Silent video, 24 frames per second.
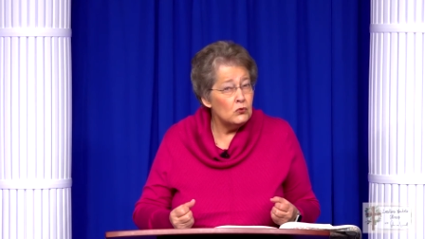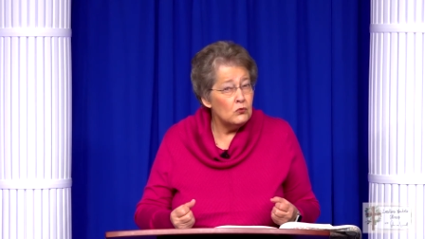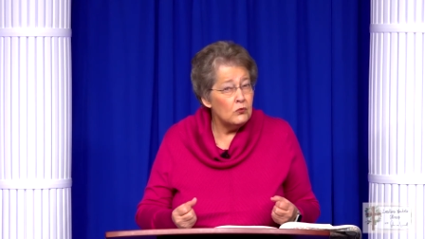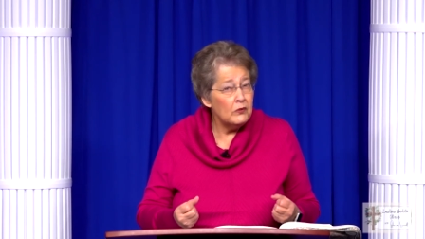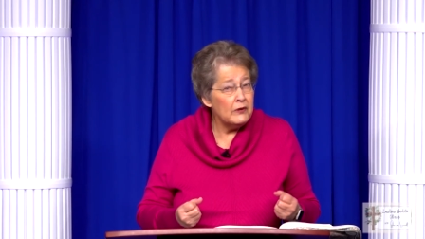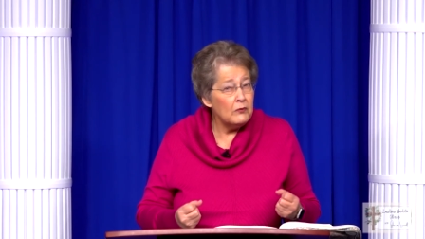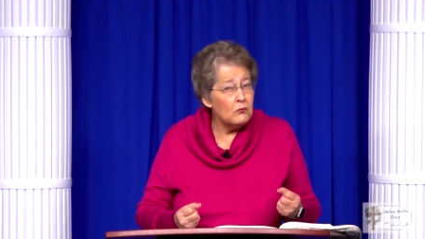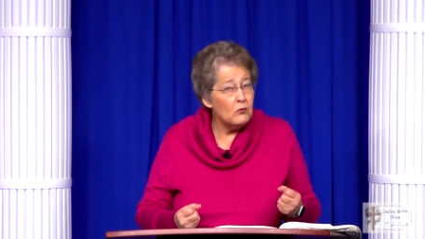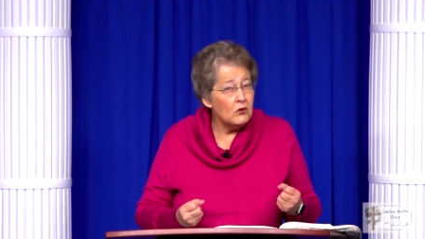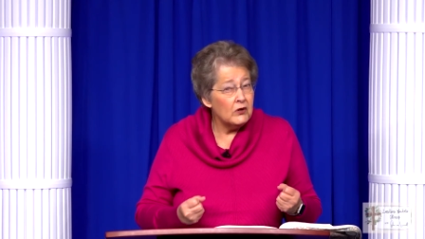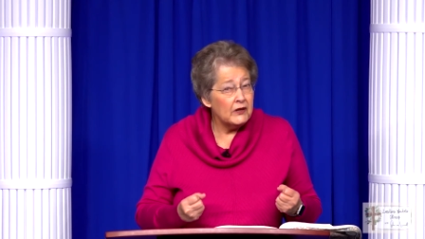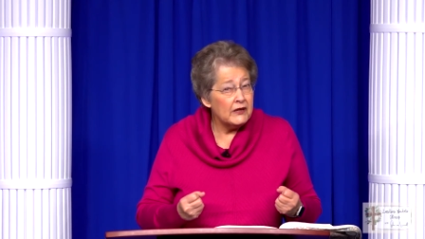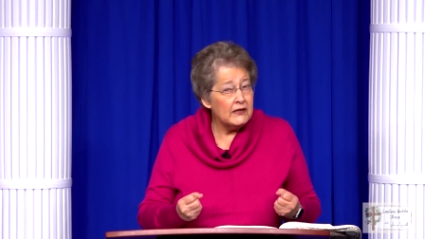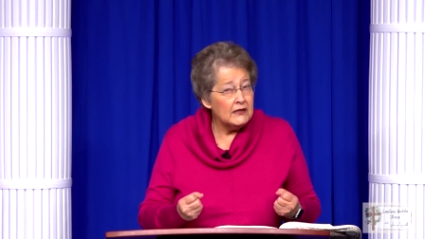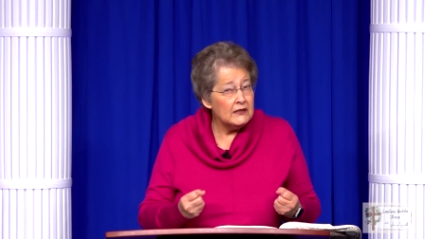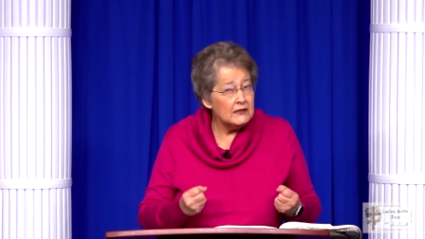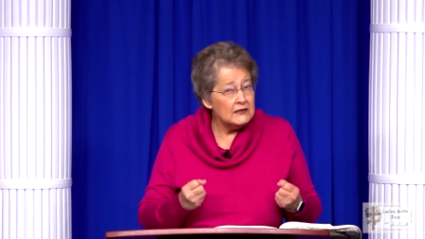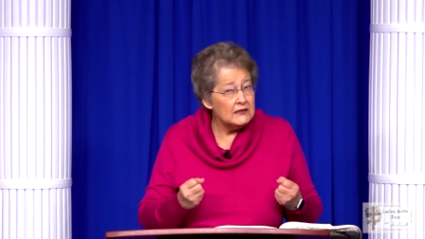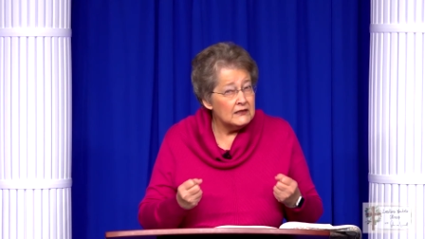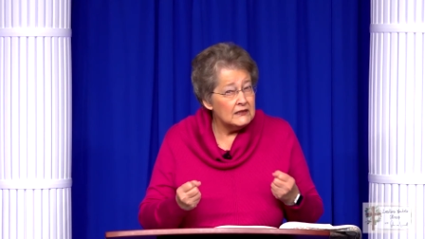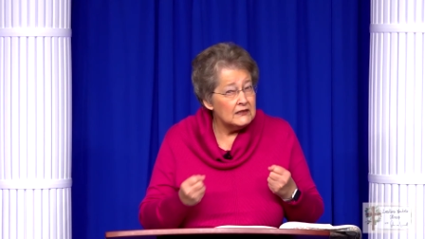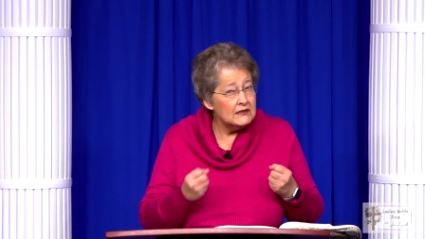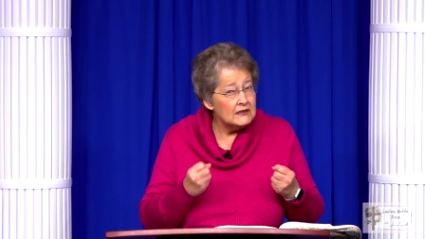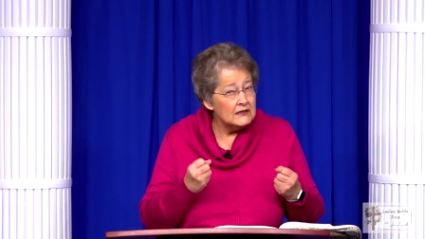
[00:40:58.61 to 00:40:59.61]
we want
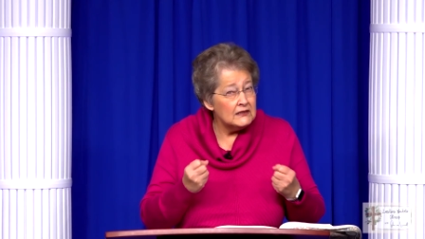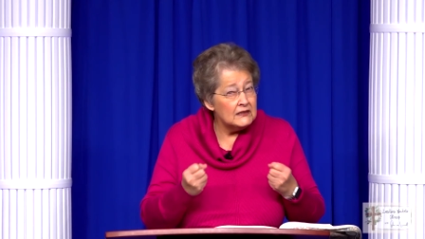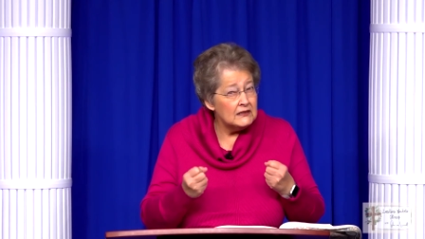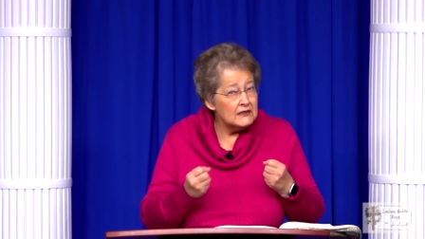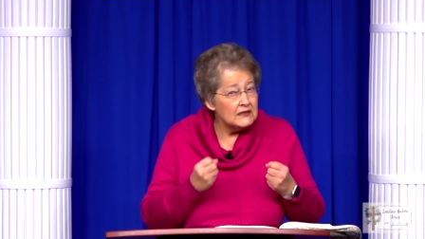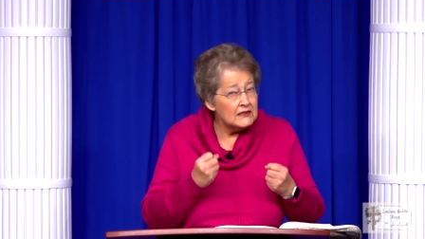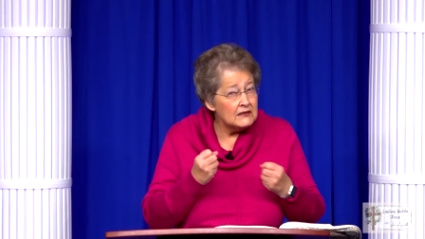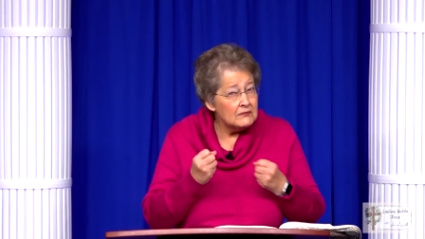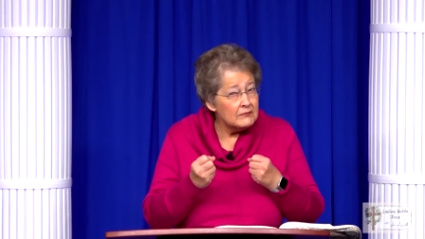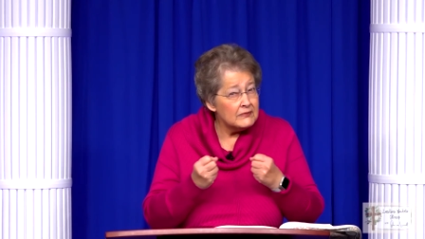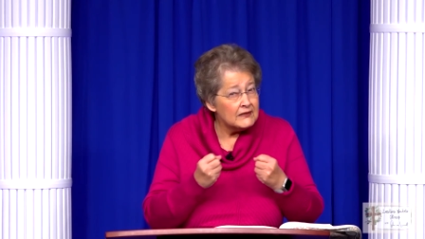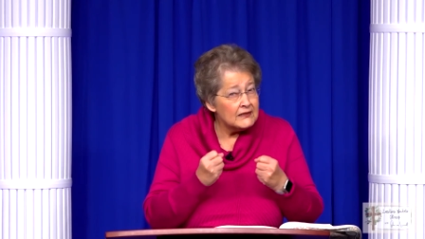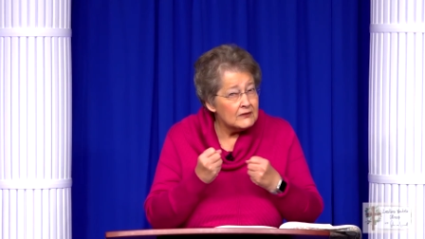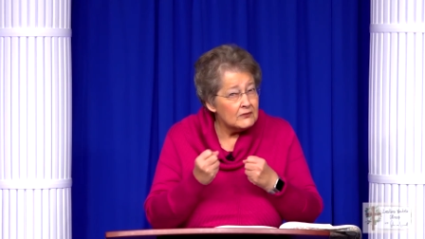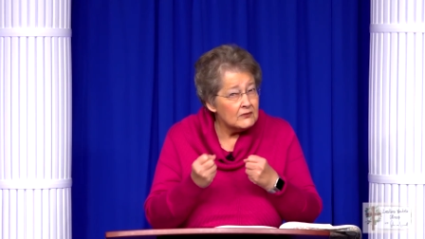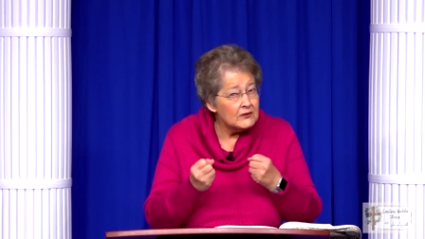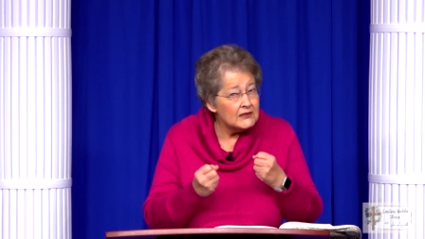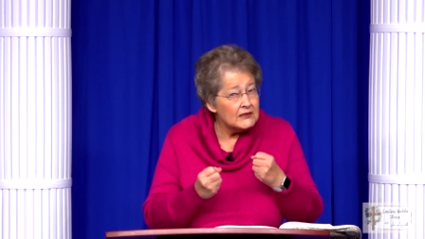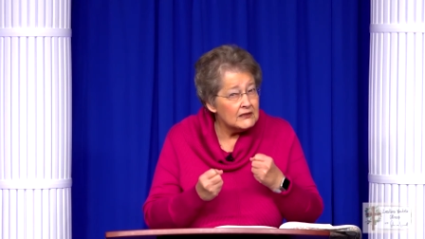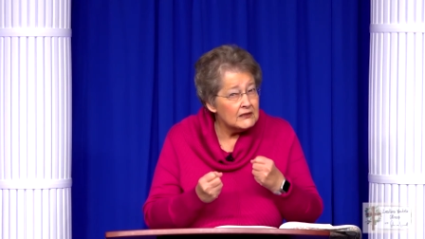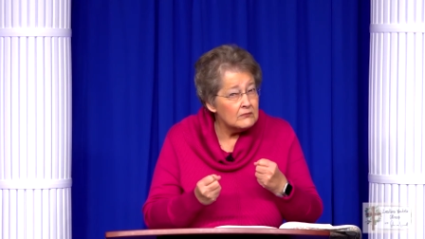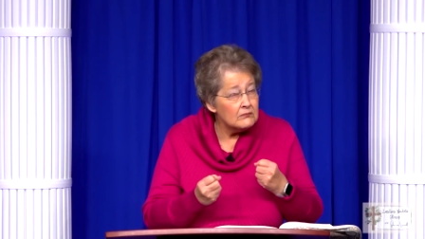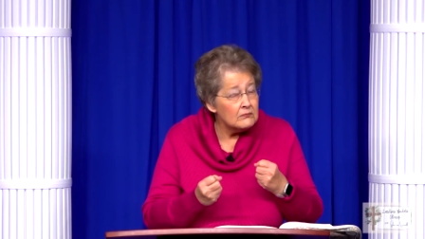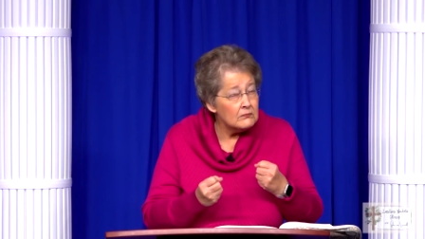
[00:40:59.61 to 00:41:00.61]
to get back
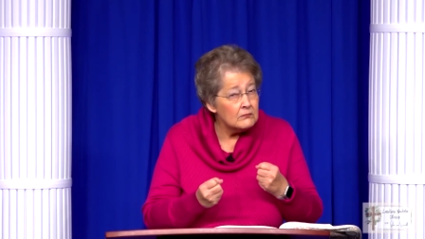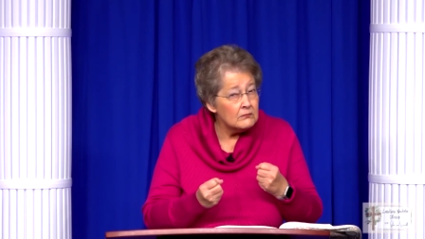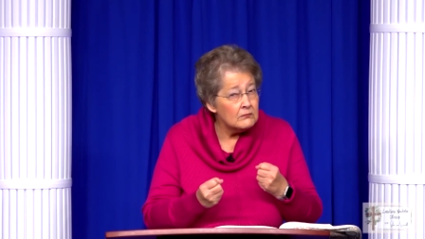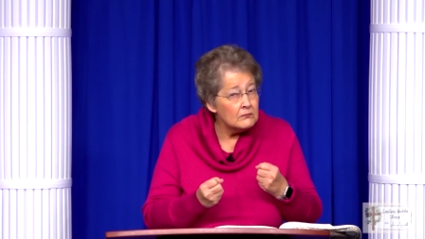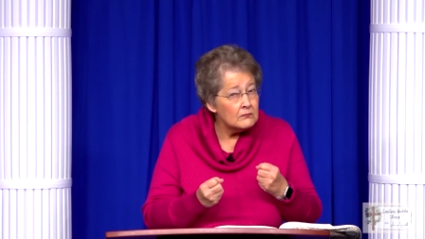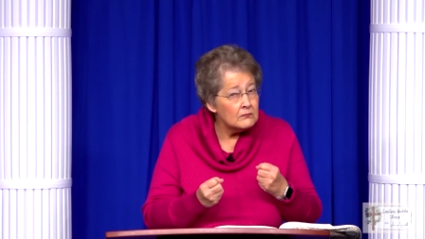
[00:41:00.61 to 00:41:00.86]
with it.